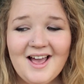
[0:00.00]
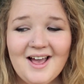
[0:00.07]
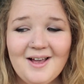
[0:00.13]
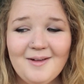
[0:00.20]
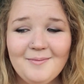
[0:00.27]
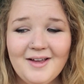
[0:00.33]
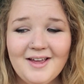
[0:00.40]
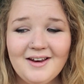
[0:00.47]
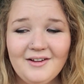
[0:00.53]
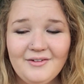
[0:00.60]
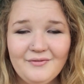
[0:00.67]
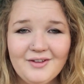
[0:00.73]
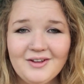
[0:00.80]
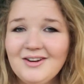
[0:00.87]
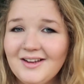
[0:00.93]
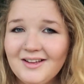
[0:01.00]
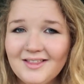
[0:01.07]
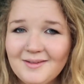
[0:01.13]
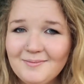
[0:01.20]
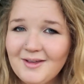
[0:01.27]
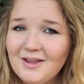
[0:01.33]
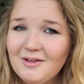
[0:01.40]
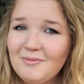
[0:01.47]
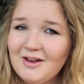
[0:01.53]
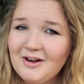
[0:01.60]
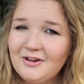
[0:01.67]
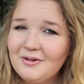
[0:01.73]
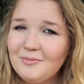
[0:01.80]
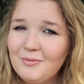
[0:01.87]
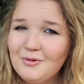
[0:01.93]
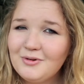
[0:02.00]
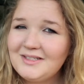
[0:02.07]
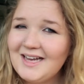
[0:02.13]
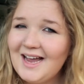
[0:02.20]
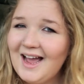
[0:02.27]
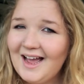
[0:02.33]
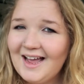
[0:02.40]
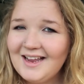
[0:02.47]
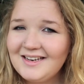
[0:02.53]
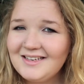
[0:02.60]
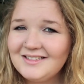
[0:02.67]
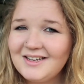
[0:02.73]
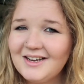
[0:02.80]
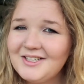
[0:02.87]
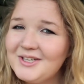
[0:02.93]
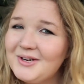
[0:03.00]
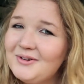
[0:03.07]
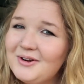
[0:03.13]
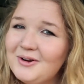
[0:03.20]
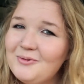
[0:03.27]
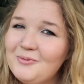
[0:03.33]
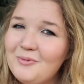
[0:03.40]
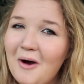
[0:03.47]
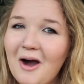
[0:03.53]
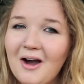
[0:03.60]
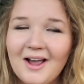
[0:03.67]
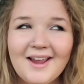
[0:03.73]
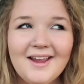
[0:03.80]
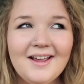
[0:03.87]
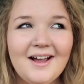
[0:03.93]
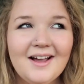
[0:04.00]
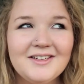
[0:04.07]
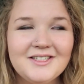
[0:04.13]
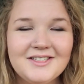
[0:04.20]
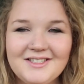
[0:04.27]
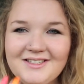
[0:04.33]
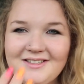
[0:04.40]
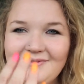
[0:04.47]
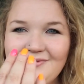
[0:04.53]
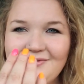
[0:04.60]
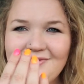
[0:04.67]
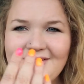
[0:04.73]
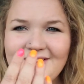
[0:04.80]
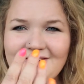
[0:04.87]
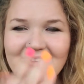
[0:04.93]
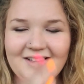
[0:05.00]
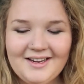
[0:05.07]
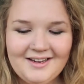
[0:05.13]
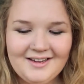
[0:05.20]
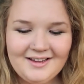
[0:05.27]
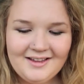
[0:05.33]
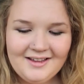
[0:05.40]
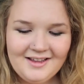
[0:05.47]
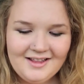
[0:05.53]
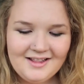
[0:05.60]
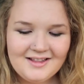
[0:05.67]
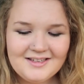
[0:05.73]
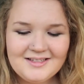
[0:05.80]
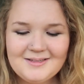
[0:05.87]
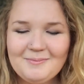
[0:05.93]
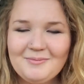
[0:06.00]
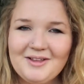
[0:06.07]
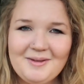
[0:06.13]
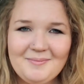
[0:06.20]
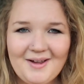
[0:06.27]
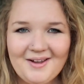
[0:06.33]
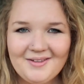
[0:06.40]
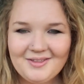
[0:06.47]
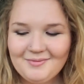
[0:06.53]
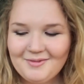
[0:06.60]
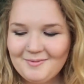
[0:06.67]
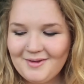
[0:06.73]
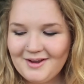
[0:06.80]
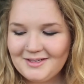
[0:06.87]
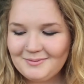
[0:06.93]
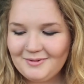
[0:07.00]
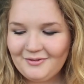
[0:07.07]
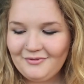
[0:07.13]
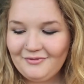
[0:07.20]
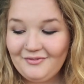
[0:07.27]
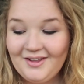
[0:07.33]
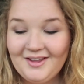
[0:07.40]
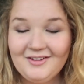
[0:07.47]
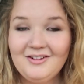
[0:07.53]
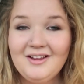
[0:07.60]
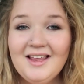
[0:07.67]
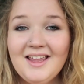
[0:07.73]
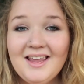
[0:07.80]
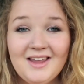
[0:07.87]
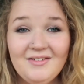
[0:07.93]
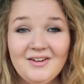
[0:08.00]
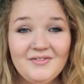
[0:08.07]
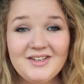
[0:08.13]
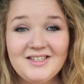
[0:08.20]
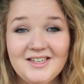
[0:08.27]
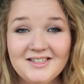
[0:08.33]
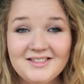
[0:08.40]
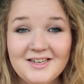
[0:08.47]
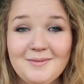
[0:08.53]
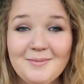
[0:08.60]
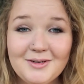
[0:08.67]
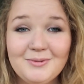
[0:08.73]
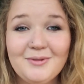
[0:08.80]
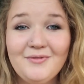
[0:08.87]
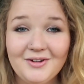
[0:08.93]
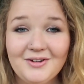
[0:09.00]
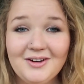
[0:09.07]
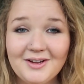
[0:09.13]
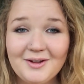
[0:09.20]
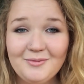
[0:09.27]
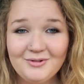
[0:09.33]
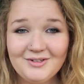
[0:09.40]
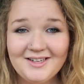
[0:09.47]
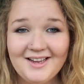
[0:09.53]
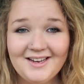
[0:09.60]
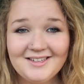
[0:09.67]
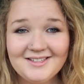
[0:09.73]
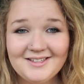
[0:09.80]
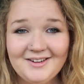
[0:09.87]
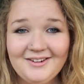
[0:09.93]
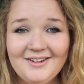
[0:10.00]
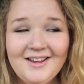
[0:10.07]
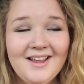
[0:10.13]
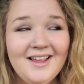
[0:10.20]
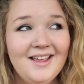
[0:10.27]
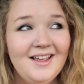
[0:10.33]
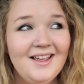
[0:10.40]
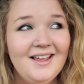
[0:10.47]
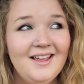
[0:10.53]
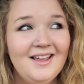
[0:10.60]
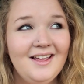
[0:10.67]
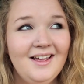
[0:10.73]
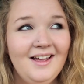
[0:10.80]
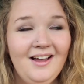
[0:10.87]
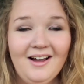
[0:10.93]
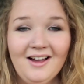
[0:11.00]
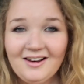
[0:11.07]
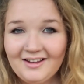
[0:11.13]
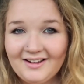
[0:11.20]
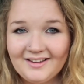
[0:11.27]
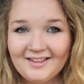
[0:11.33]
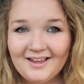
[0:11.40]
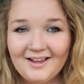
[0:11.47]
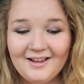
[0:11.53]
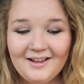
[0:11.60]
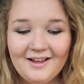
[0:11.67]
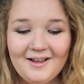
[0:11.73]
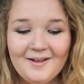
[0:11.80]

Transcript: And I feel like they make me look more tanned. I don't know why. I just feel like there's something about them that makes me feel, even if it doesn't, it makes me feel like I'm all tan, so I like that.